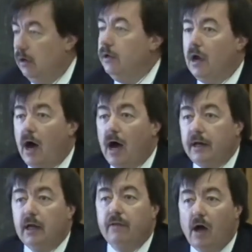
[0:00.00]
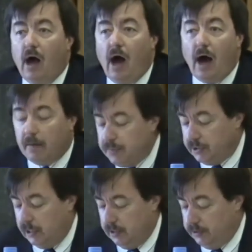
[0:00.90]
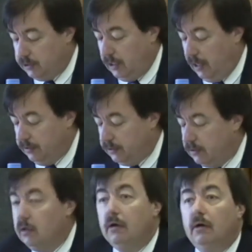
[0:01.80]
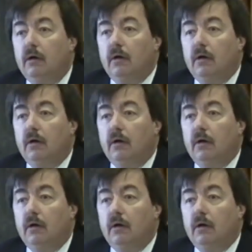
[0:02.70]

not in the Hobbesian sense